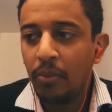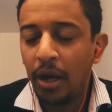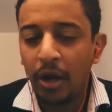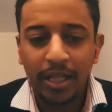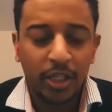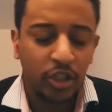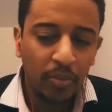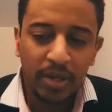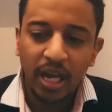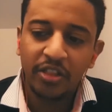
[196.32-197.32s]
there's so
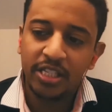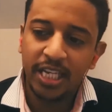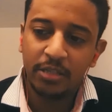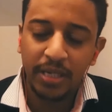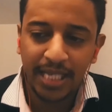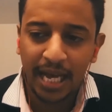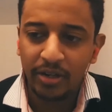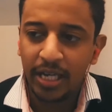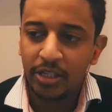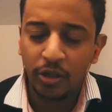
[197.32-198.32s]
many other DSPs out
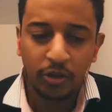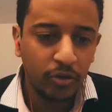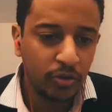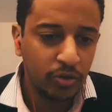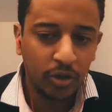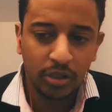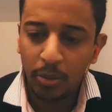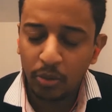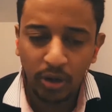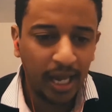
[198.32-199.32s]
there. So Google's got
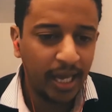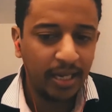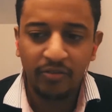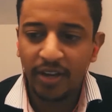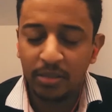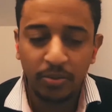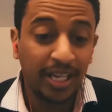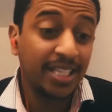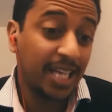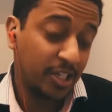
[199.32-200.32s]
DoubleClick, and Facebook
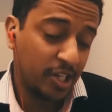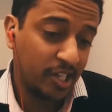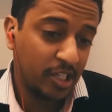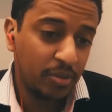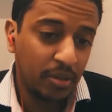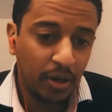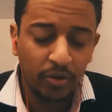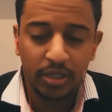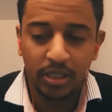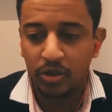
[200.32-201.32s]
is actually a DSP but
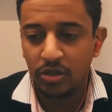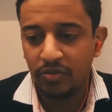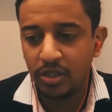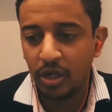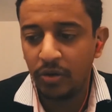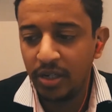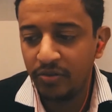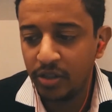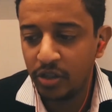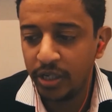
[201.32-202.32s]
only deals with its own
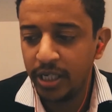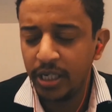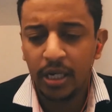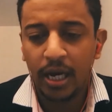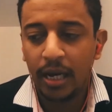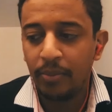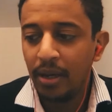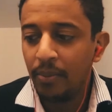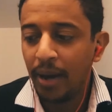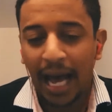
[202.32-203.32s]
inventory.
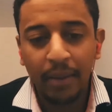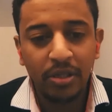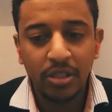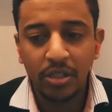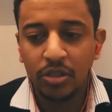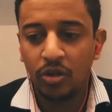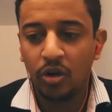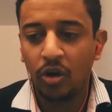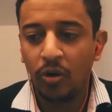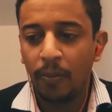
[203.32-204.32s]
But Amazon's
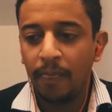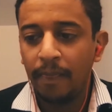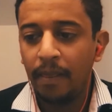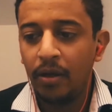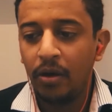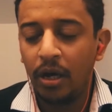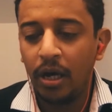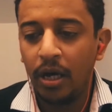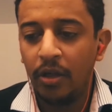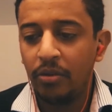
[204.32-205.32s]
got
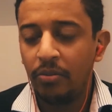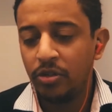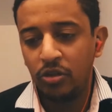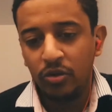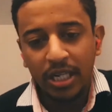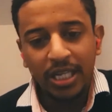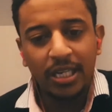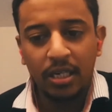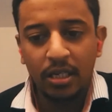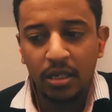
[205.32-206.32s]
the most
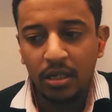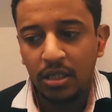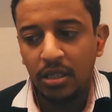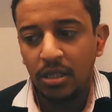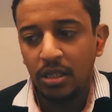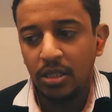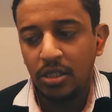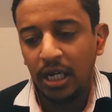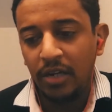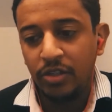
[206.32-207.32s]
unique
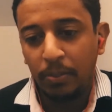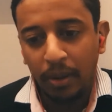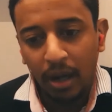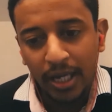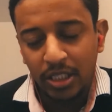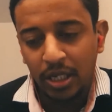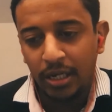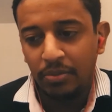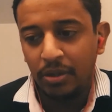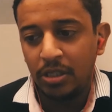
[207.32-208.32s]
kind of supply
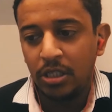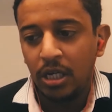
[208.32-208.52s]
side, because